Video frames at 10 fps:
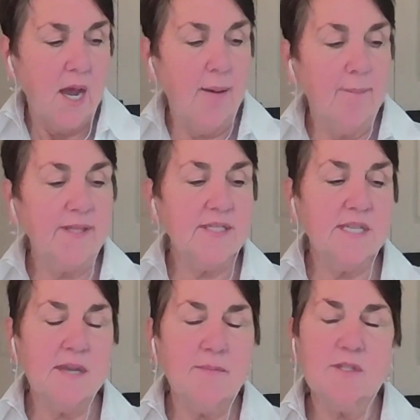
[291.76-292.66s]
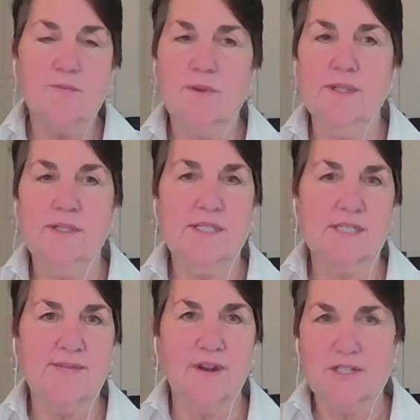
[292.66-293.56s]
But this team was really
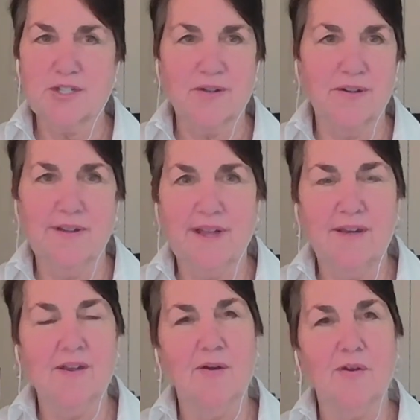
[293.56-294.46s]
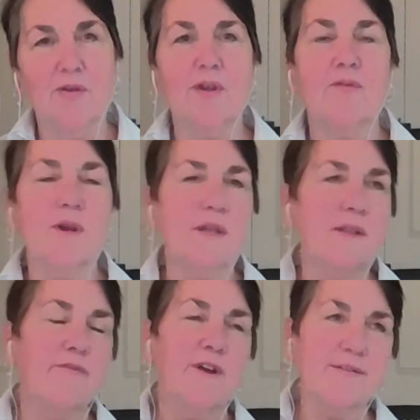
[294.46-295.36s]
dysfunctional. And, you can
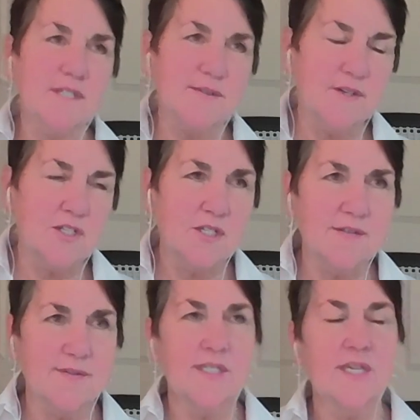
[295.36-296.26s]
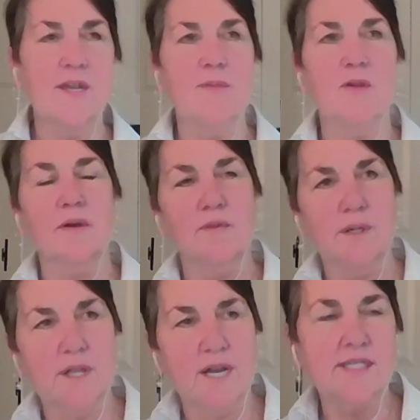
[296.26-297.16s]
read 5 dysfunctions of a team. You can
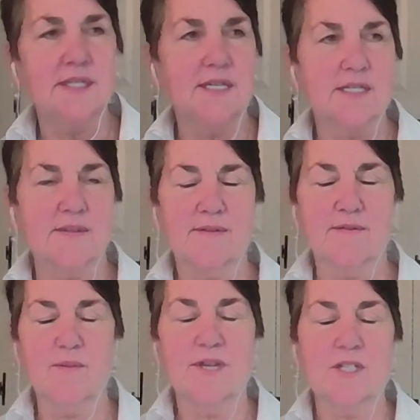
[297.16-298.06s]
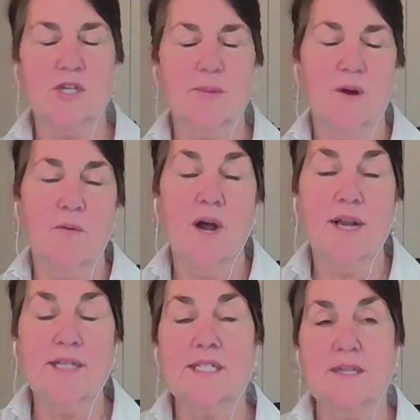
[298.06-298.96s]
read lots and lots of information about
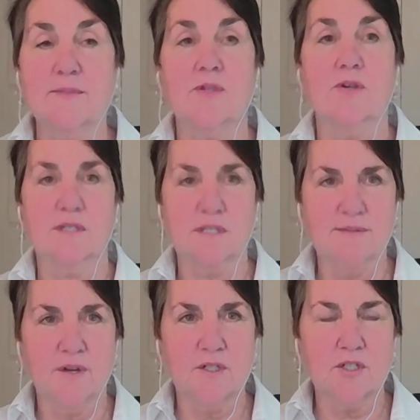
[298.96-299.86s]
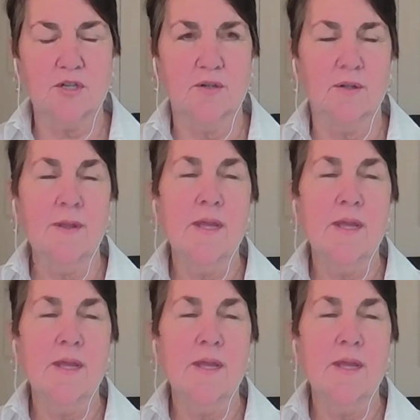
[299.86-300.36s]
why teams are dysfunctional.